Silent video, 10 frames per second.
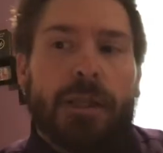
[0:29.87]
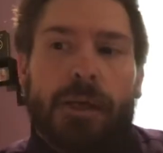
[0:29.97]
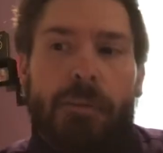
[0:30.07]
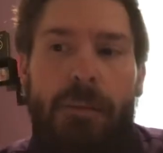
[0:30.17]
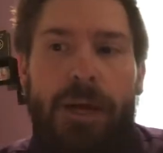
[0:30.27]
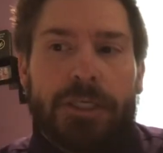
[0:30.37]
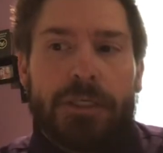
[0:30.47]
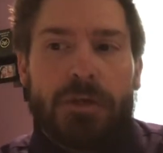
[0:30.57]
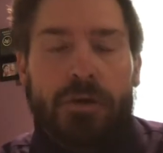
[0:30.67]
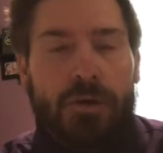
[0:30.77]
like maybe I
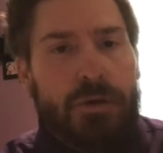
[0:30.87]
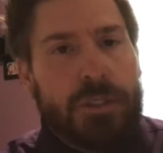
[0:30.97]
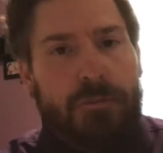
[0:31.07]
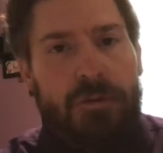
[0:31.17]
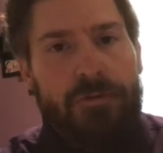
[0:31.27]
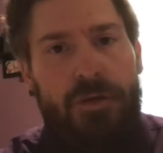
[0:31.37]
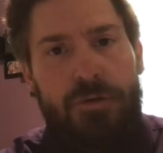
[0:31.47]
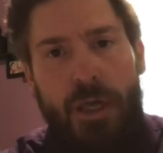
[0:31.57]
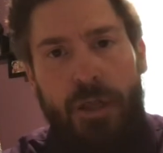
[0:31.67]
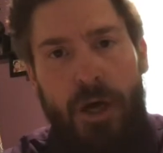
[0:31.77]
should start doing some
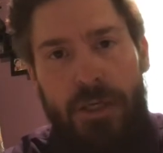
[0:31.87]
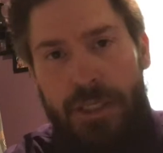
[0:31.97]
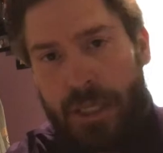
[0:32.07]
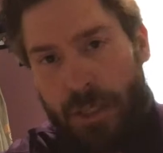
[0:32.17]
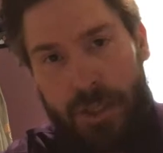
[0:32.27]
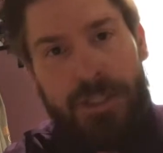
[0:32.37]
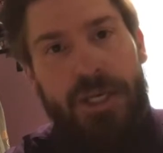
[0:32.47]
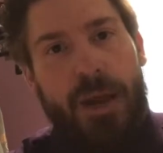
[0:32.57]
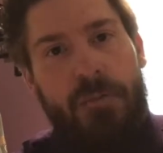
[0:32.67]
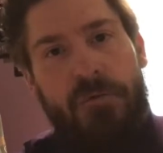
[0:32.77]
reviews on lunch, like a
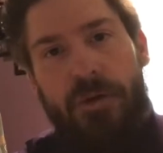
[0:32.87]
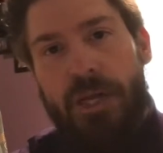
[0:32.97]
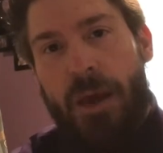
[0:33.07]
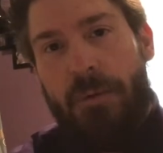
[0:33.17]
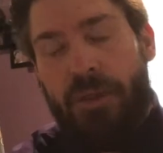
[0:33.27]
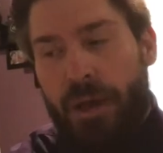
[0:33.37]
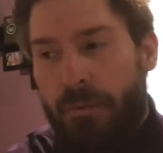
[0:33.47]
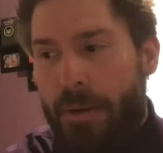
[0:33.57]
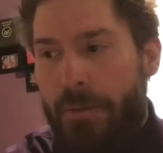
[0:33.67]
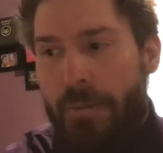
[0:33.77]
lunchtime review type of
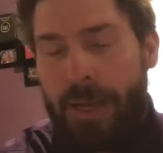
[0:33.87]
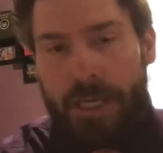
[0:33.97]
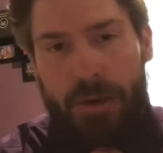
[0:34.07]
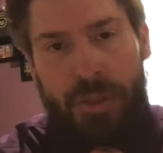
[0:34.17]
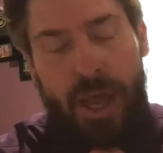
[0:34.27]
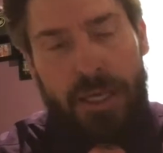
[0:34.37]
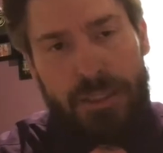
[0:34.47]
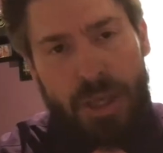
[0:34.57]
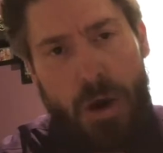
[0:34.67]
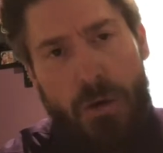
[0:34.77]
thing. Maybe make it a thing.
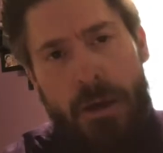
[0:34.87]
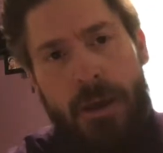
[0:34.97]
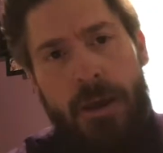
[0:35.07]
So,